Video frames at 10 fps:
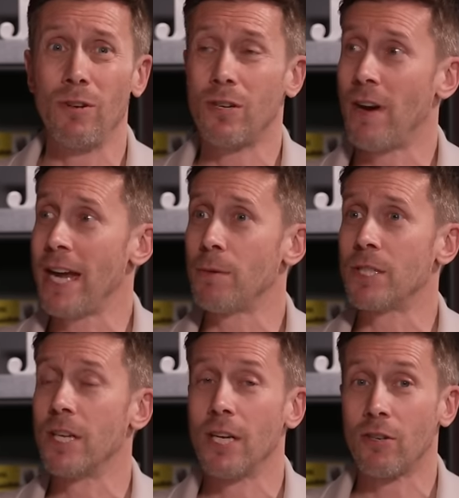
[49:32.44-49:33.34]
Craig
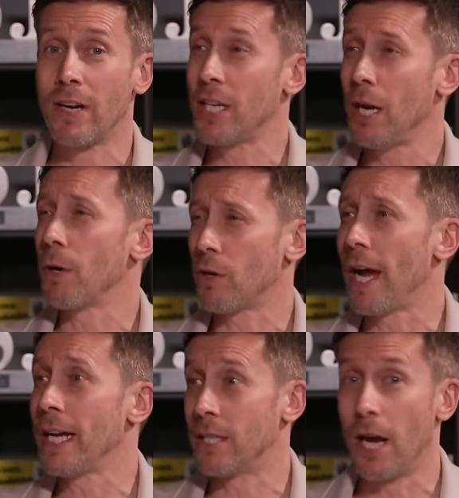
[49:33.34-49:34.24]
was, Craig, you know what
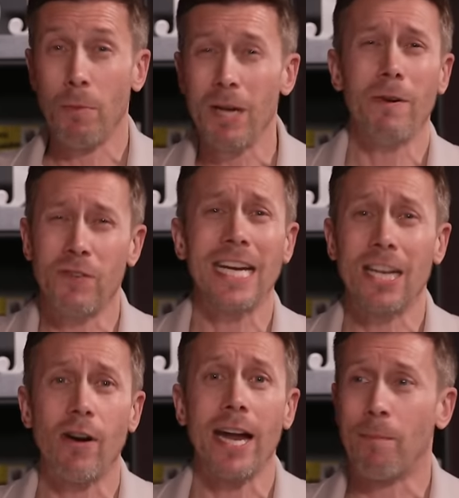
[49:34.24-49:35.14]
Craig's like. We, we've seen
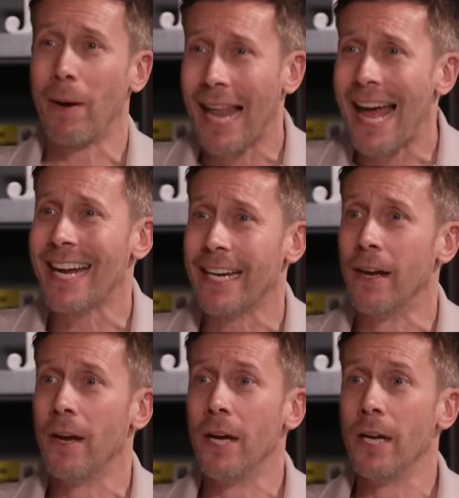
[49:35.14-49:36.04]
Craig play. Do you imagine